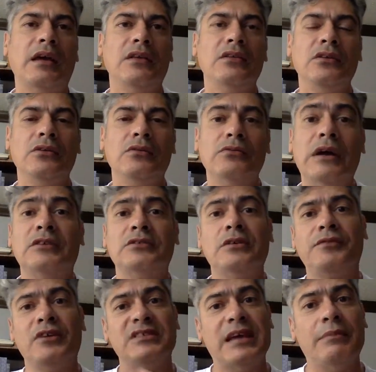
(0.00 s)
new route
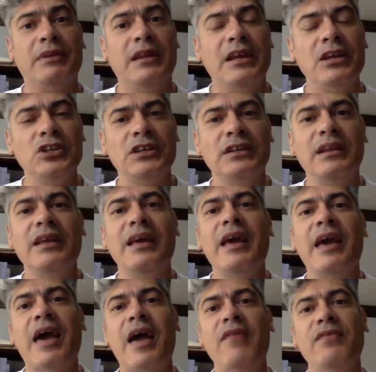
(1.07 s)
of contamination.
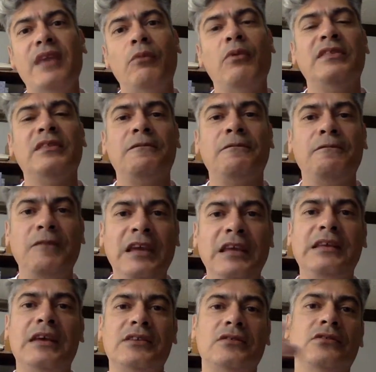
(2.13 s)
And then when the
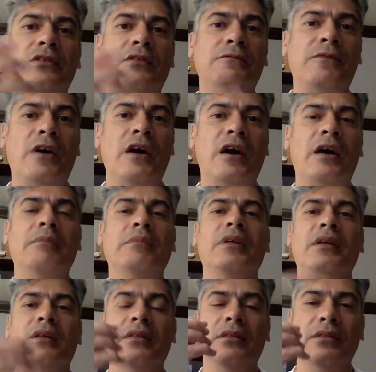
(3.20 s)
feed gets onto the farm,
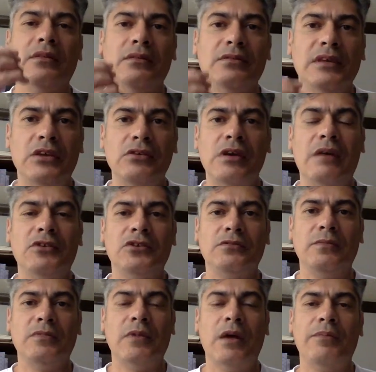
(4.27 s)
then you have a
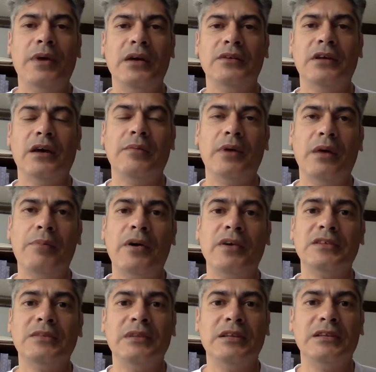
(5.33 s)

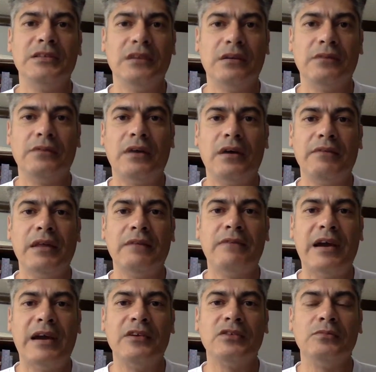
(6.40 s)
possibility of that
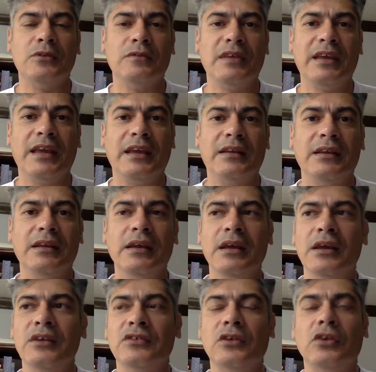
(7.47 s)
virus moving in.
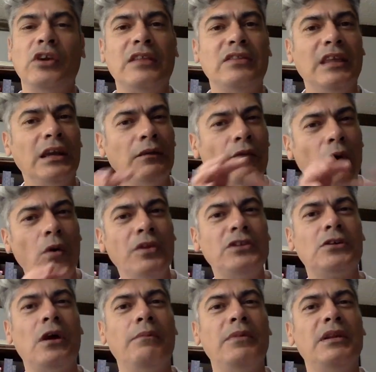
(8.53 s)
So you can think of all
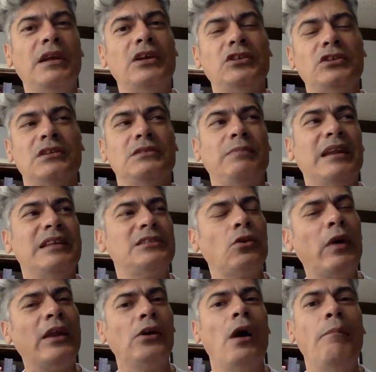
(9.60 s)
these combinations, but it's
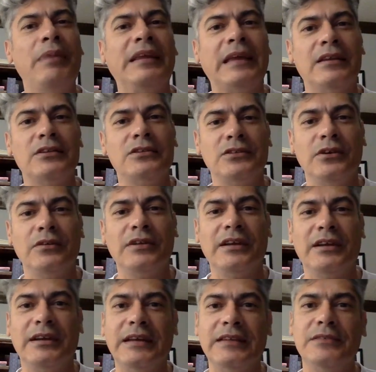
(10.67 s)
quite a complicated
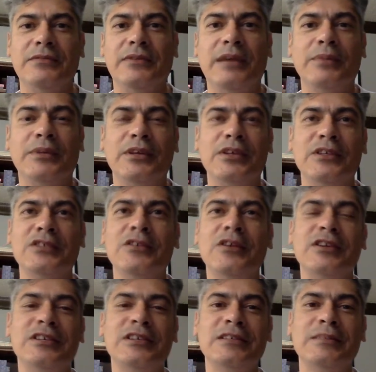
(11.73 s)
story, Clayton, right? Because it's
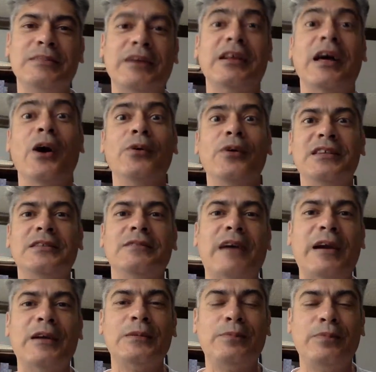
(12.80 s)
not just about, oh, is the
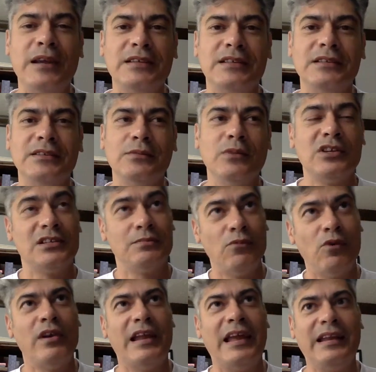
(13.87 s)
virus present, which is
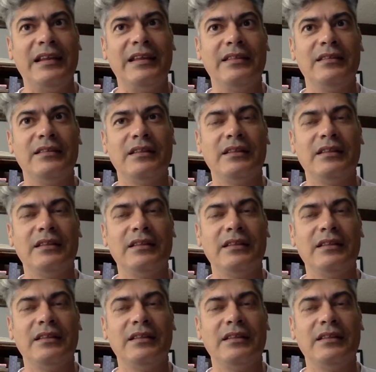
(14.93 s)
more likely